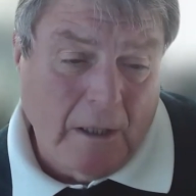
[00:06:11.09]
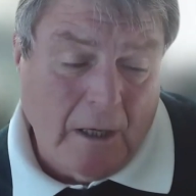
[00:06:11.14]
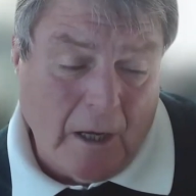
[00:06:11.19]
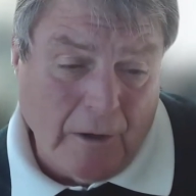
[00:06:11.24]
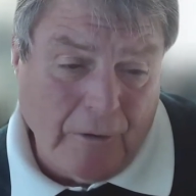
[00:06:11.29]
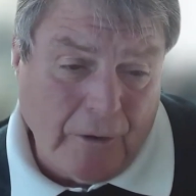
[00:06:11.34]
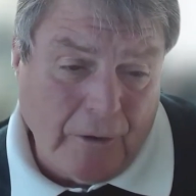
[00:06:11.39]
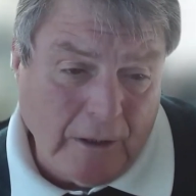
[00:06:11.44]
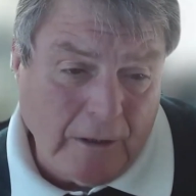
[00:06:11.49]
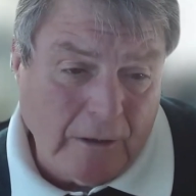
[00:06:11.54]

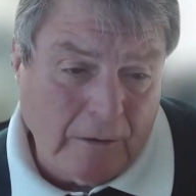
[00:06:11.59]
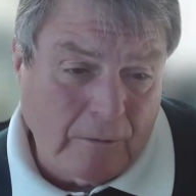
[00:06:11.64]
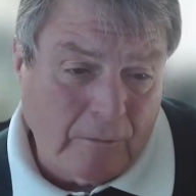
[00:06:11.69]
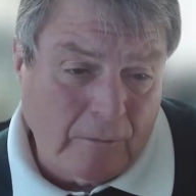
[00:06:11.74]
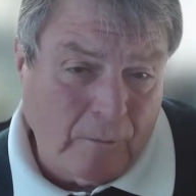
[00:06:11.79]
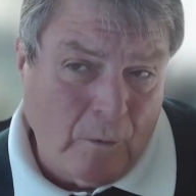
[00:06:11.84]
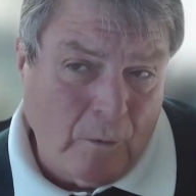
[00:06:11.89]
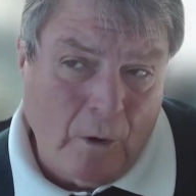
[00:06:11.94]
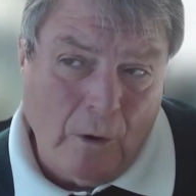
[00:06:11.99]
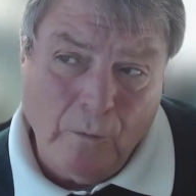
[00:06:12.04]
I think
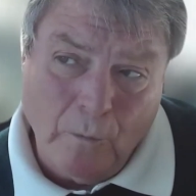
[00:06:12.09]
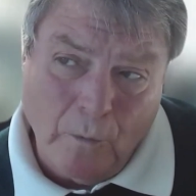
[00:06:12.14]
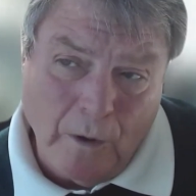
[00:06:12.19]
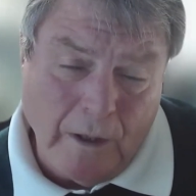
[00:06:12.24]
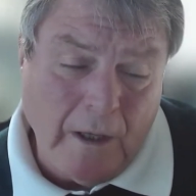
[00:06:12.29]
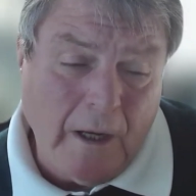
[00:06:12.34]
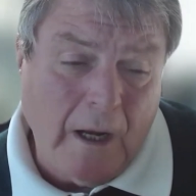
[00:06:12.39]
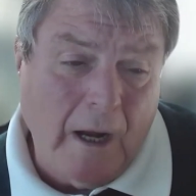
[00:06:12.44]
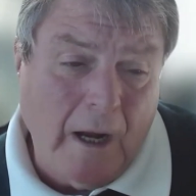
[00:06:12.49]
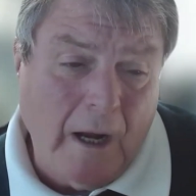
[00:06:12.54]
what
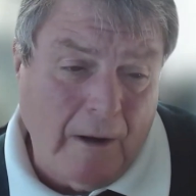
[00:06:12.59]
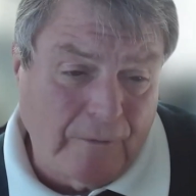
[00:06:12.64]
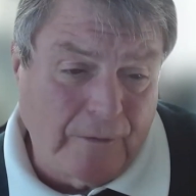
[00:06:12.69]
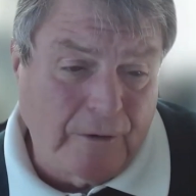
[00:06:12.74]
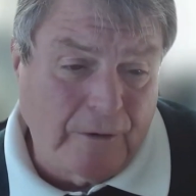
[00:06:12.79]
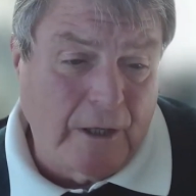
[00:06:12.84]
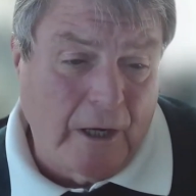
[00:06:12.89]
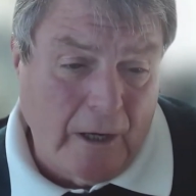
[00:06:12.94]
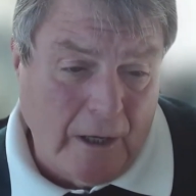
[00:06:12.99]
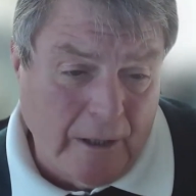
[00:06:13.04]
we have
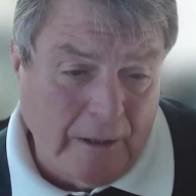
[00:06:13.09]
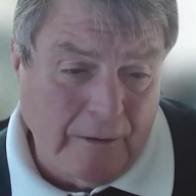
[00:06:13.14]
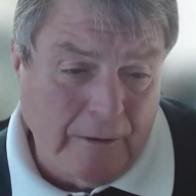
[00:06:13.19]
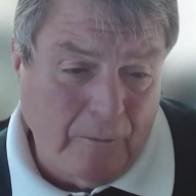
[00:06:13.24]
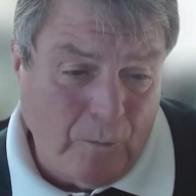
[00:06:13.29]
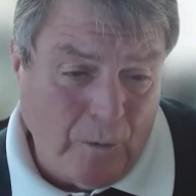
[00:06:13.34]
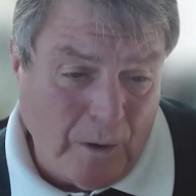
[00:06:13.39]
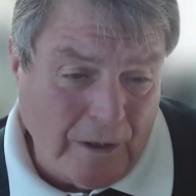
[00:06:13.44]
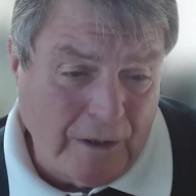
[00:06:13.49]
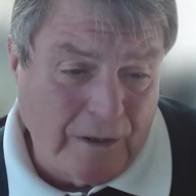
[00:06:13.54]

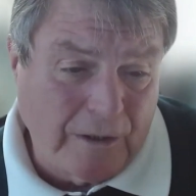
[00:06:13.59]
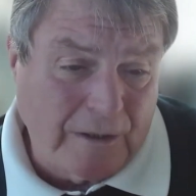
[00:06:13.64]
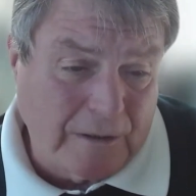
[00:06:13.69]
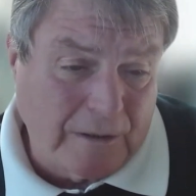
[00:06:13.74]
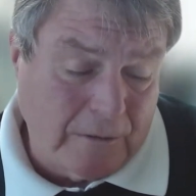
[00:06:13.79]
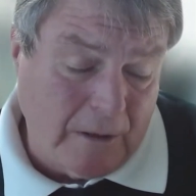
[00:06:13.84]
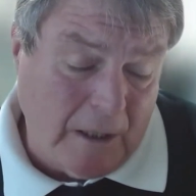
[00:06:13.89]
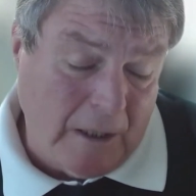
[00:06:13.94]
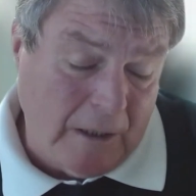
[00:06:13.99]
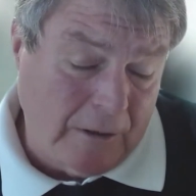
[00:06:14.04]
done with
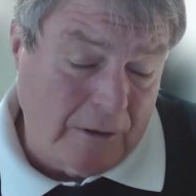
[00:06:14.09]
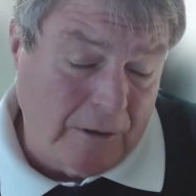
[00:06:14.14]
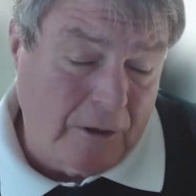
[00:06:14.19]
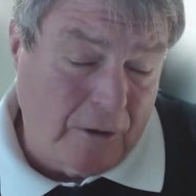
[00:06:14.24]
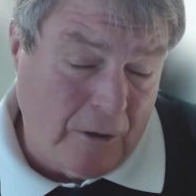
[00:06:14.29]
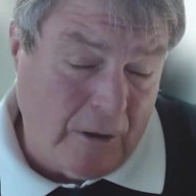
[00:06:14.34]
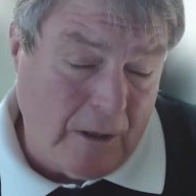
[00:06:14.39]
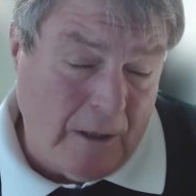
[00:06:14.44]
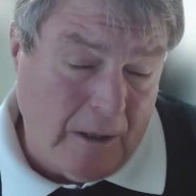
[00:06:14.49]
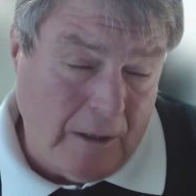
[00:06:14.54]

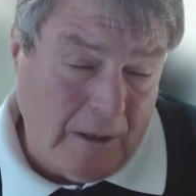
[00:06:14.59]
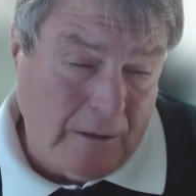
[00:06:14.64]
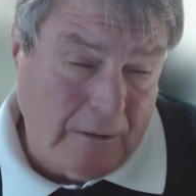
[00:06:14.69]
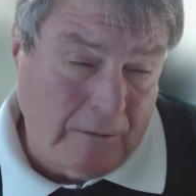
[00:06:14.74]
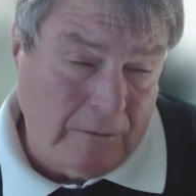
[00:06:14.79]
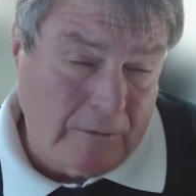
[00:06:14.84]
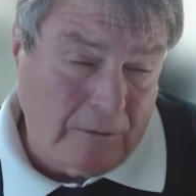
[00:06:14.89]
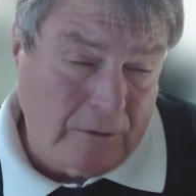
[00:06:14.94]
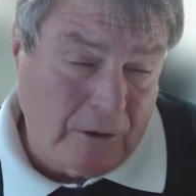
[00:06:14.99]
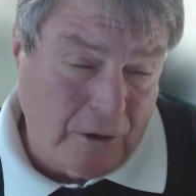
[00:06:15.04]

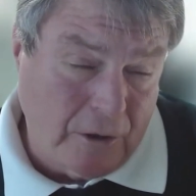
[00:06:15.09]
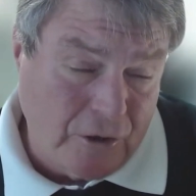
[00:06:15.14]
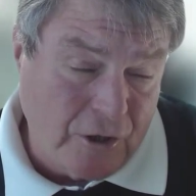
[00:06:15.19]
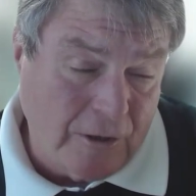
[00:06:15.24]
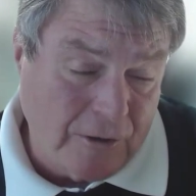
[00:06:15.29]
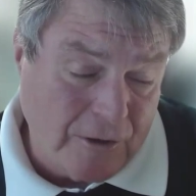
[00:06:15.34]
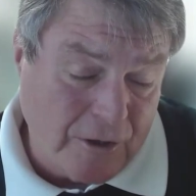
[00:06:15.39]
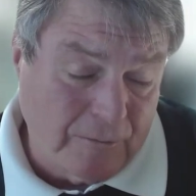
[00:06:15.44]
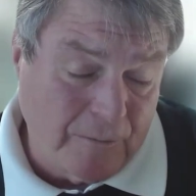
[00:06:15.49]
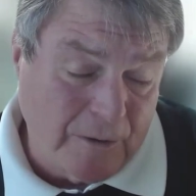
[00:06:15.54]
in
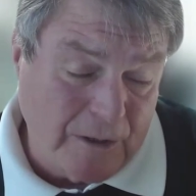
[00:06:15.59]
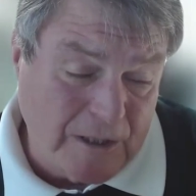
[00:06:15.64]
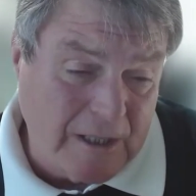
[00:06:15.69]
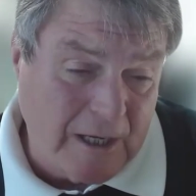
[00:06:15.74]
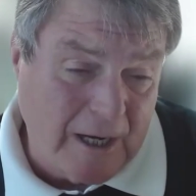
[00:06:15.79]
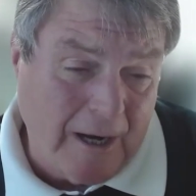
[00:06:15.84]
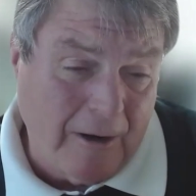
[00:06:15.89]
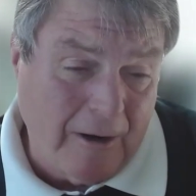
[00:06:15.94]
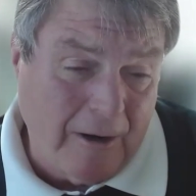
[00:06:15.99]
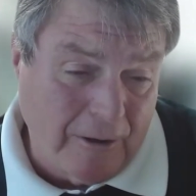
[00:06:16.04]
conjunction with
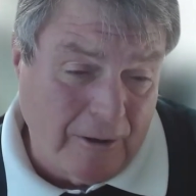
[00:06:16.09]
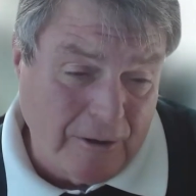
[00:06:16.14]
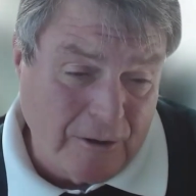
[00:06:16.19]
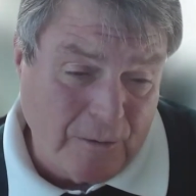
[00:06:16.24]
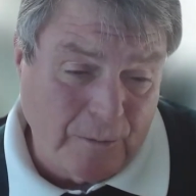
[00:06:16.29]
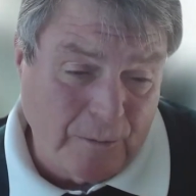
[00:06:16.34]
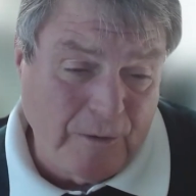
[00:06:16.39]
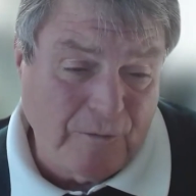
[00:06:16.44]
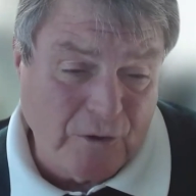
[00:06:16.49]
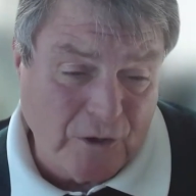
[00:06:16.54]
Tower
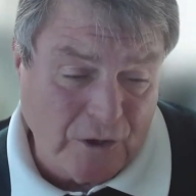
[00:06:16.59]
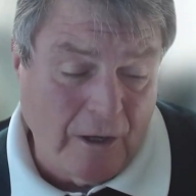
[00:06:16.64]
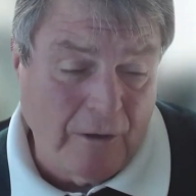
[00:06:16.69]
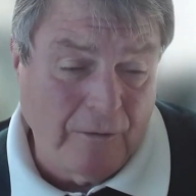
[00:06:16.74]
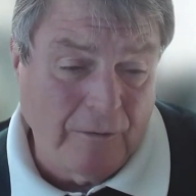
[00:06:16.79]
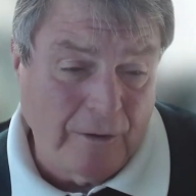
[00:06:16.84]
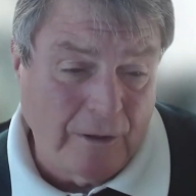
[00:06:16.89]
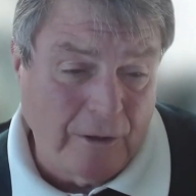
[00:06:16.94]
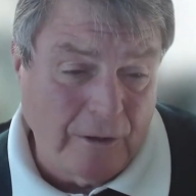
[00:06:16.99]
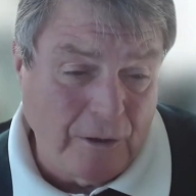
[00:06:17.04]
is we've
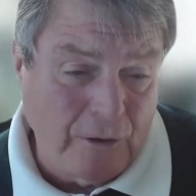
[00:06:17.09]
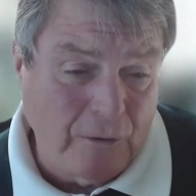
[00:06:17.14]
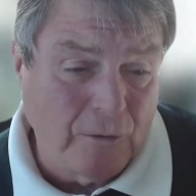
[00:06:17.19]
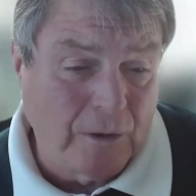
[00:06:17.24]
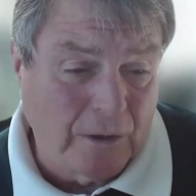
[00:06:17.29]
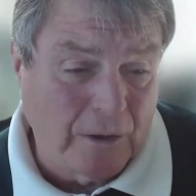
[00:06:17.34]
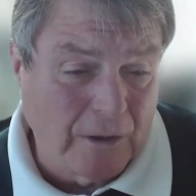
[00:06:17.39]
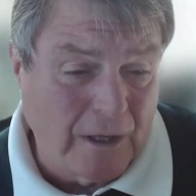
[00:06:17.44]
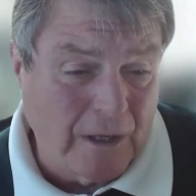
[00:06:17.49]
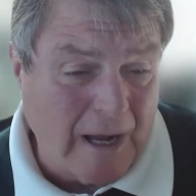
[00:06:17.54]
shown that you
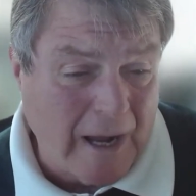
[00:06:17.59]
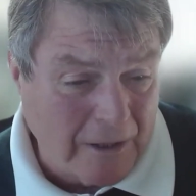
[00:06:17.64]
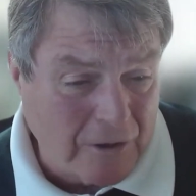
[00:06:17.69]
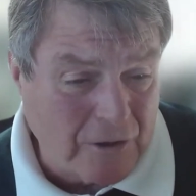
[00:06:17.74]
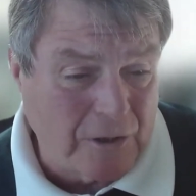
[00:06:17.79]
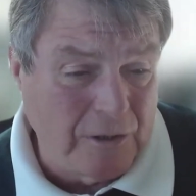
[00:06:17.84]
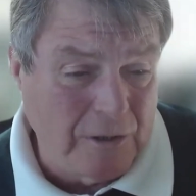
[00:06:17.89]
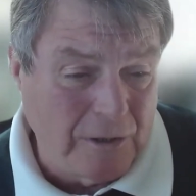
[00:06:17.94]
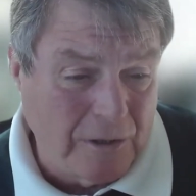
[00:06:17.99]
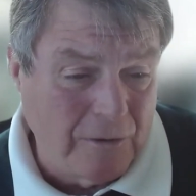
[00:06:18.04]
can
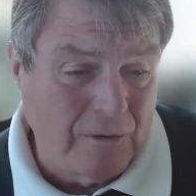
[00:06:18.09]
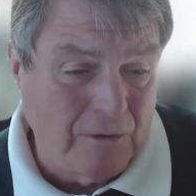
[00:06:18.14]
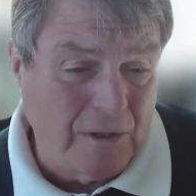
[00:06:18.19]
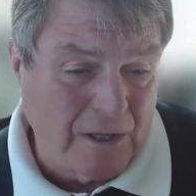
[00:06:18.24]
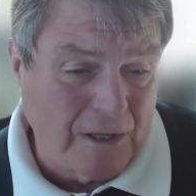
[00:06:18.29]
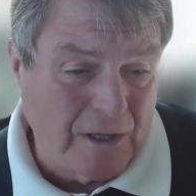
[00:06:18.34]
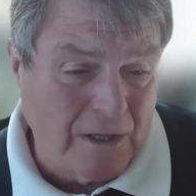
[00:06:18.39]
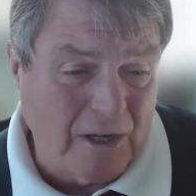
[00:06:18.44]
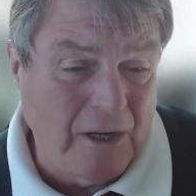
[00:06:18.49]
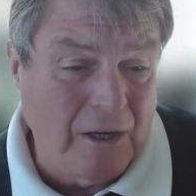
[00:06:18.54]
actually do
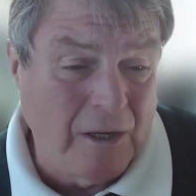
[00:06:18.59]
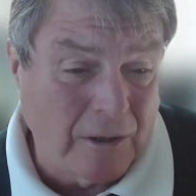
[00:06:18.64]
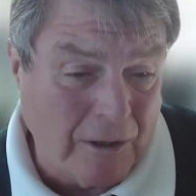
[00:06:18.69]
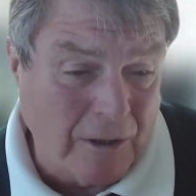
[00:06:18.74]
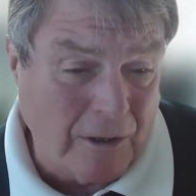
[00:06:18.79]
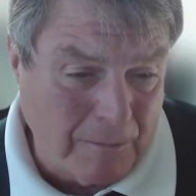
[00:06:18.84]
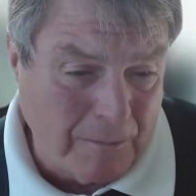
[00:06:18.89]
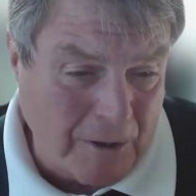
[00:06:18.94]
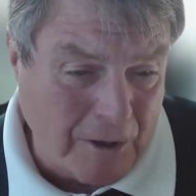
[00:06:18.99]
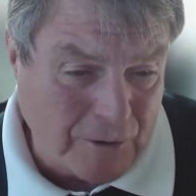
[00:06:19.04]
this in a
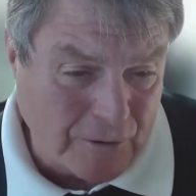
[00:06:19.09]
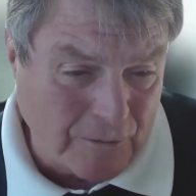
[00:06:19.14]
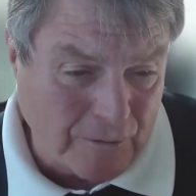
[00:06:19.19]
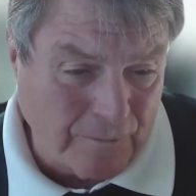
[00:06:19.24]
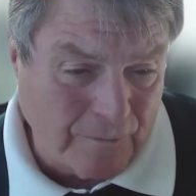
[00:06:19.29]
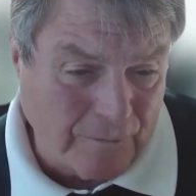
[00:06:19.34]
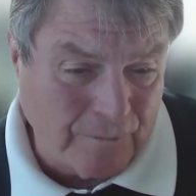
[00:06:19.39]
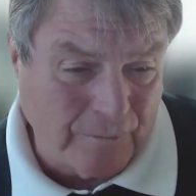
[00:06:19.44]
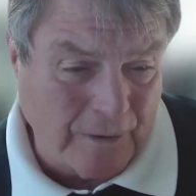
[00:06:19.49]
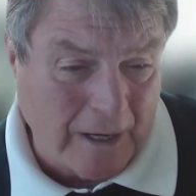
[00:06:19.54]
commercial